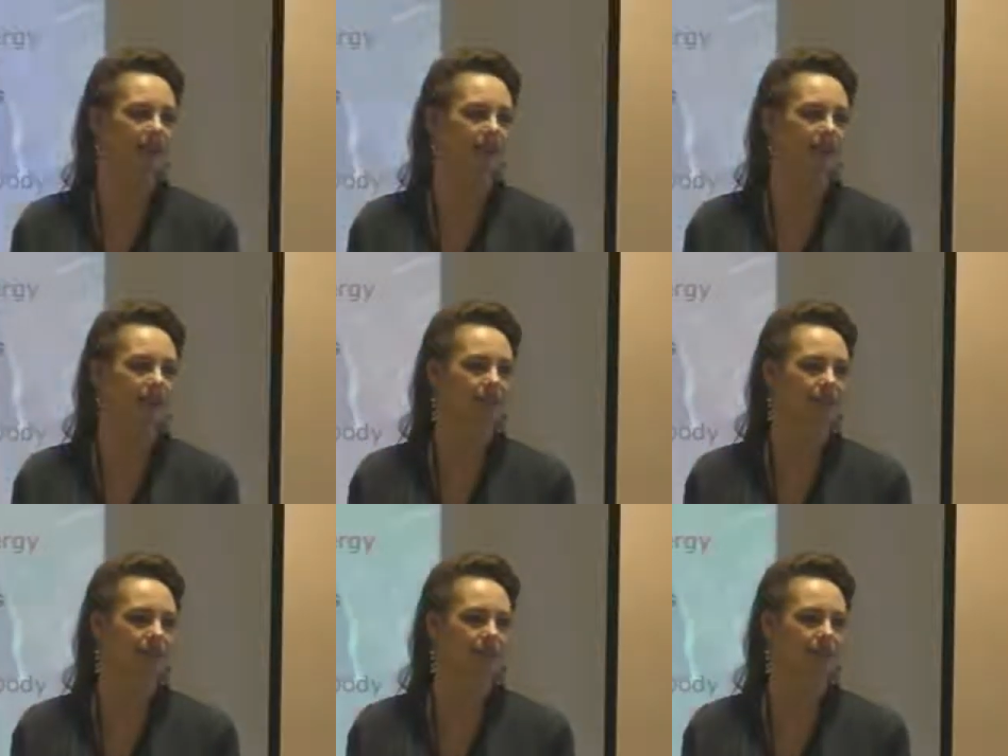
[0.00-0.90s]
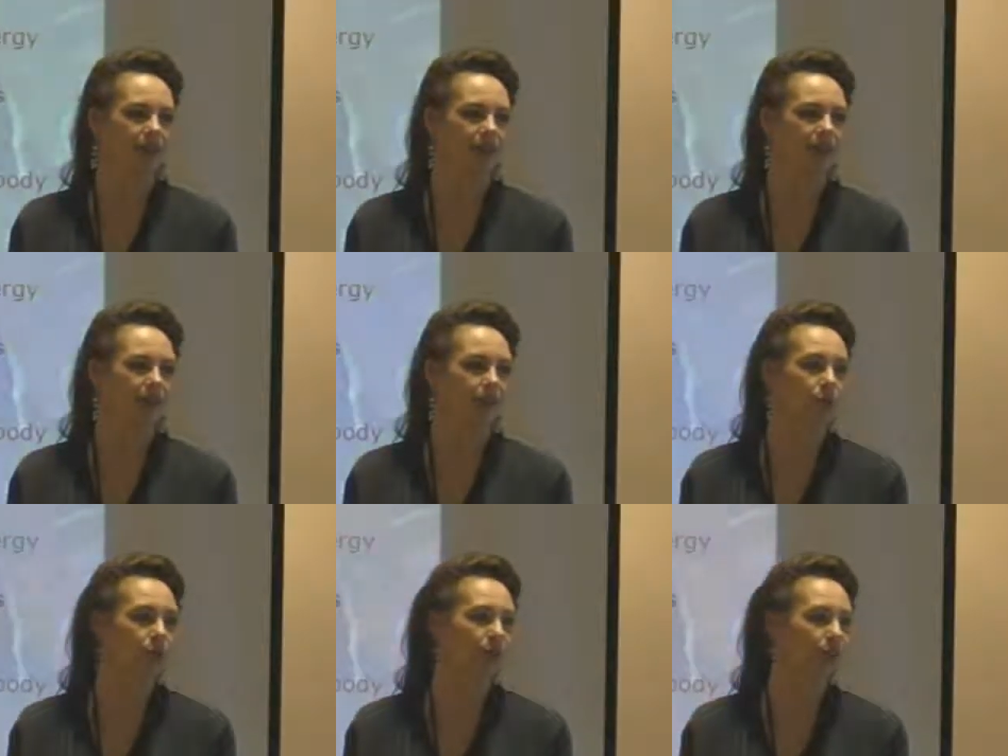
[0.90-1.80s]
sick because
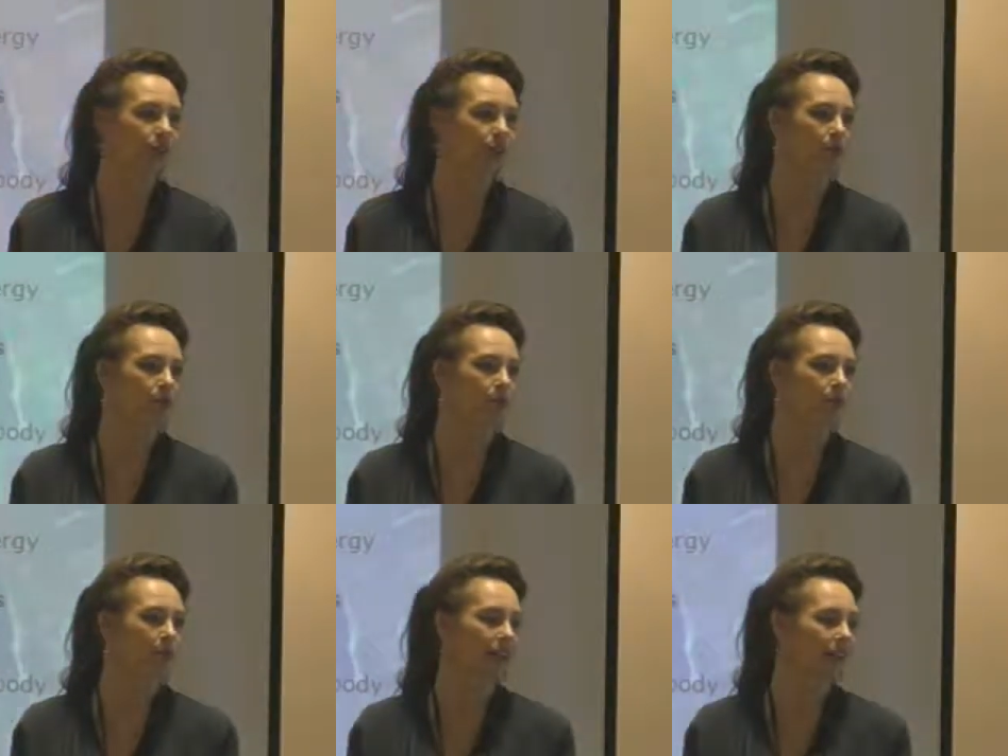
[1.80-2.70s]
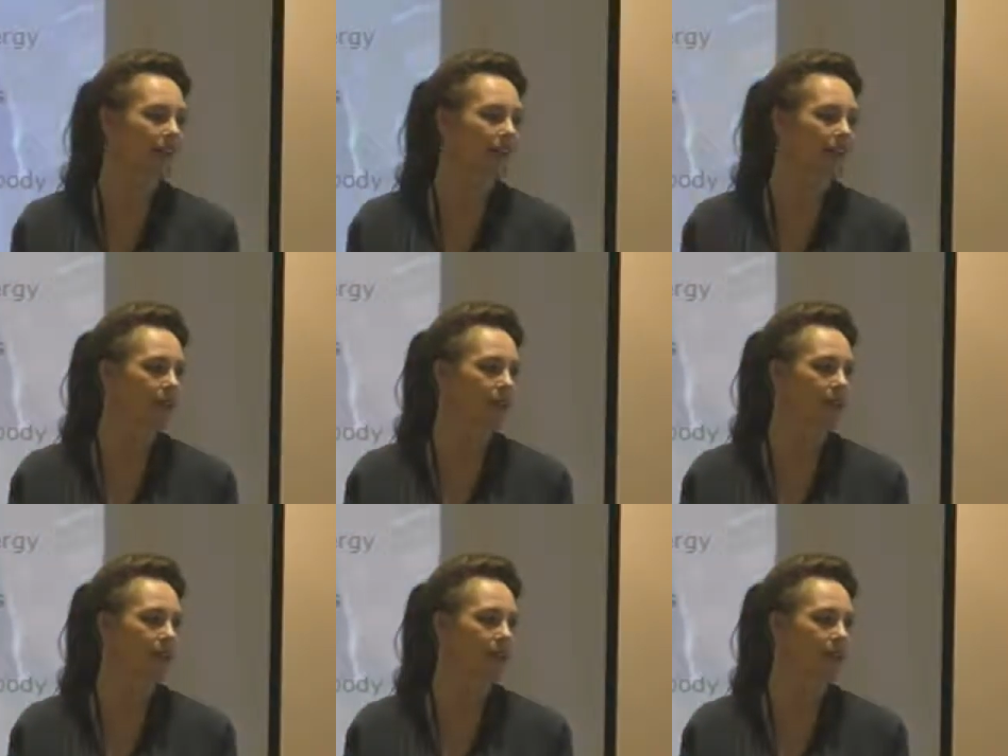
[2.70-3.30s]
their immune system is well aligned,